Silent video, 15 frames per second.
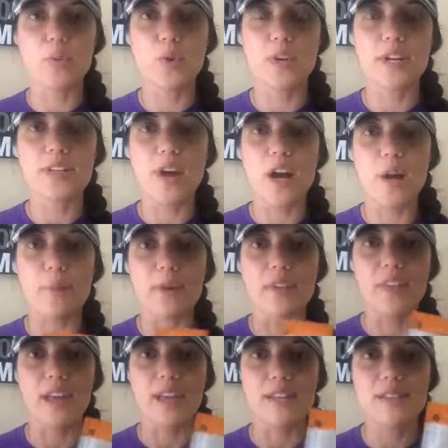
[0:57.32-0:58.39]
We're going to talk about
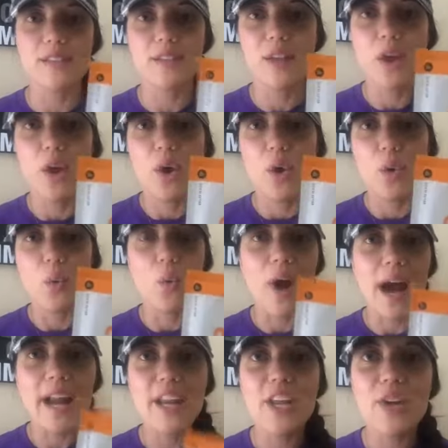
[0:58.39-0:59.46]
this.
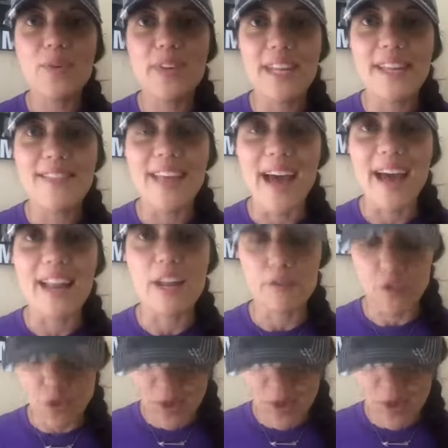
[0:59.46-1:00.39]
Why do you need that if you